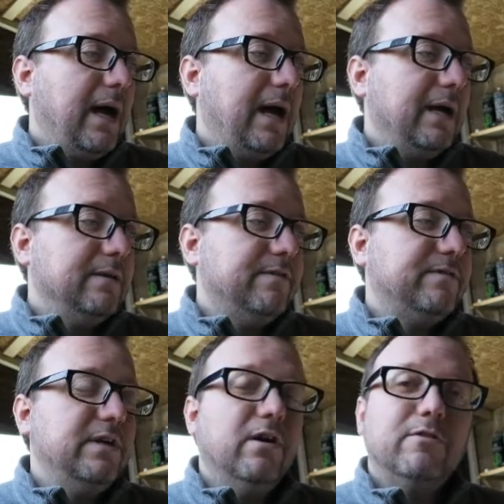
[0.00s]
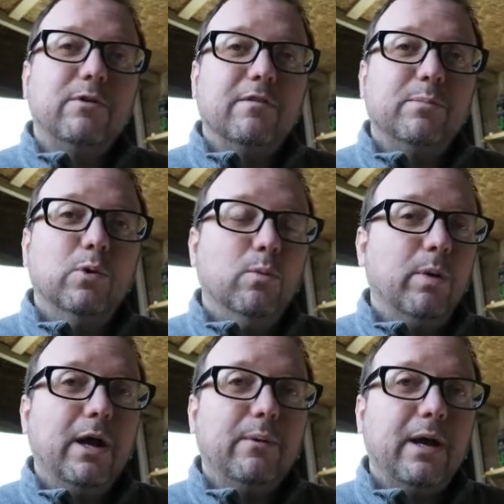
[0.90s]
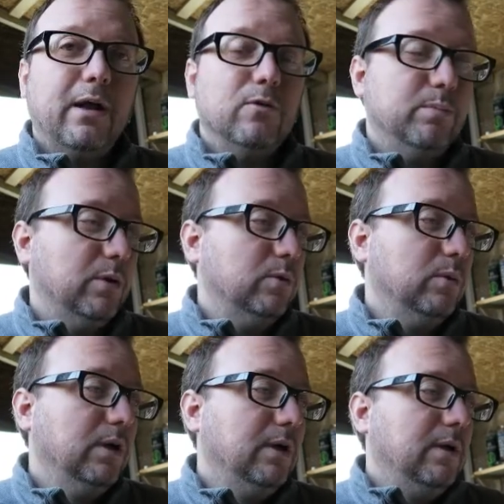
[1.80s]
And 59th, we have Paul Brown. Hello, Paul.